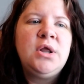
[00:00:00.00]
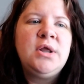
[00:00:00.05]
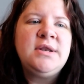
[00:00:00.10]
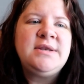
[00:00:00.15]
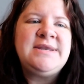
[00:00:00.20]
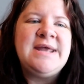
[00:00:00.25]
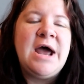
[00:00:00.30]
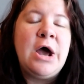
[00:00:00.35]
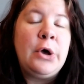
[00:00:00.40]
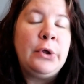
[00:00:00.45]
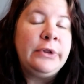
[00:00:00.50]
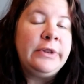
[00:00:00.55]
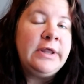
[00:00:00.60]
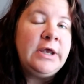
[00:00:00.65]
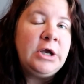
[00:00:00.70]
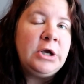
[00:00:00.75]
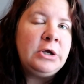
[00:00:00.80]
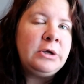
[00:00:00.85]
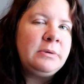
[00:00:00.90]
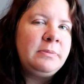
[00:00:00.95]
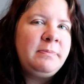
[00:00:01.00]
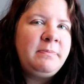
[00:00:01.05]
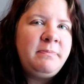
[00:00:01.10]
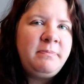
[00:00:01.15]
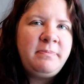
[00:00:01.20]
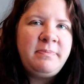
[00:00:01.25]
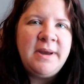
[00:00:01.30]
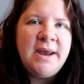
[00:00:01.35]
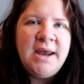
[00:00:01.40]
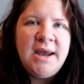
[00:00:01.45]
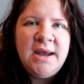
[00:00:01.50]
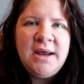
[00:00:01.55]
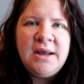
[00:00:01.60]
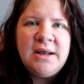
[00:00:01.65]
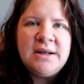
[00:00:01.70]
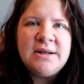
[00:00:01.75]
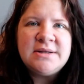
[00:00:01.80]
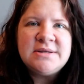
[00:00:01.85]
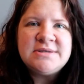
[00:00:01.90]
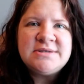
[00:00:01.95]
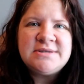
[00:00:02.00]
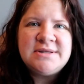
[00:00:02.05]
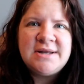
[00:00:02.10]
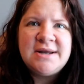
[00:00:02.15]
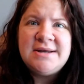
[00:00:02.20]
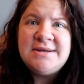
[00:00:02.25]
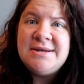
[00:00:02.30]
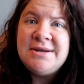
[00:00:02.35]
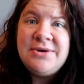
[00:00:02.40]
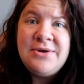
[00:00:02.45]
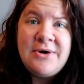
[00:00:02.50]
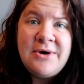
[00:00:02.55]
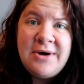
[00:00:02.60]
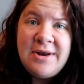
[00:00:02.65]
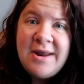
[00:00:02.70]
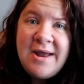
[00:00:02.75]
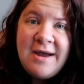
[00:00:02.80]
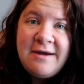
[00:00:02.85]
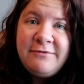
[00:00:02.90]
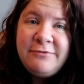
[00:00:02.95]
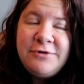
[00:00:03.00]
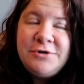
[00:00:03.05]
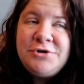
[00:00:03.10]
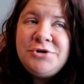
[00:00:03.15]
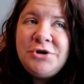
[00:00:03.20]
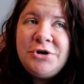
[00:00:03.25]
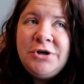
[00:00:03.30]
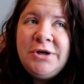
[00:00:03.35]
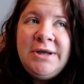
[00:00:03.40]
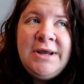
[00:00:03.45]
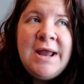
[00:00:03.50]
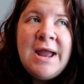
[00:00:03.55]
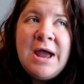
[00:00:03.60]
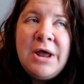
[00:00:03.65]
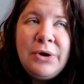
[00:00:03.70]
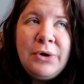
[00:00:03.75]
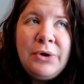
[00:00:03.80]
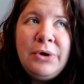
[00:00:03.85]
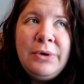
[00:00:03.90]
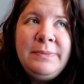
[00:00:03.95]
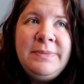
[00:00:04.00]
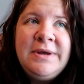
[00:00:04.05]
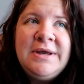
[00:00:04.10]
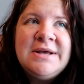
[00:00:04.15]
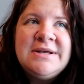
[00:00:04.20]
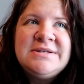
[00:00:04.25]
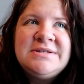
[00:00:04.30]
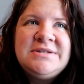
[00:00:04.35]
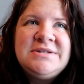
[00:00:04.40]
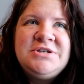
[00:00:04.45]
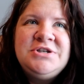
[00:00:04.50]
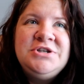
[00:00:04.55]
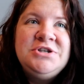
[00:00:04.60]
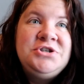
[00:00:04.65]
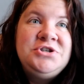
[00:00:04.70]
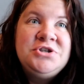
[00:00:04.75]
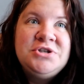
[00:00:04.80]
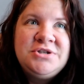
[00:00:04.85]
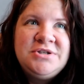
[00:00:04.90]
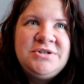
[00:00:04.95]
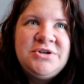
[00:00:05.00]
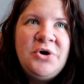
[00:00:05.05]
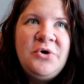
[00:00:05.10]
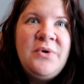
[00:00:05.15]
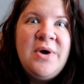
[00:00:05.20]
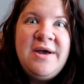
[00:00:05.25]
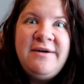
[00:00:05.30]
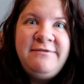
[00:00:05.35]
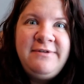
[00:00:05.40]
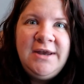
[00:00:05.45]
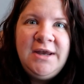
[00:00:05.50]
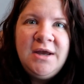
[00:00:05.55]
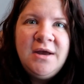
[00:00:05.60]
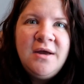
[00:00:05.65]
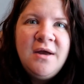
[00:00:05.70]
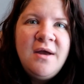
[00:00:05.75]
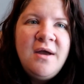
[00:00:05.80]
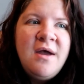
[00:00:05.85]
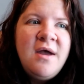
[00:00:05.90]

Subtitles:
down there pains that I did not have with Journey at all because she's just so heavy,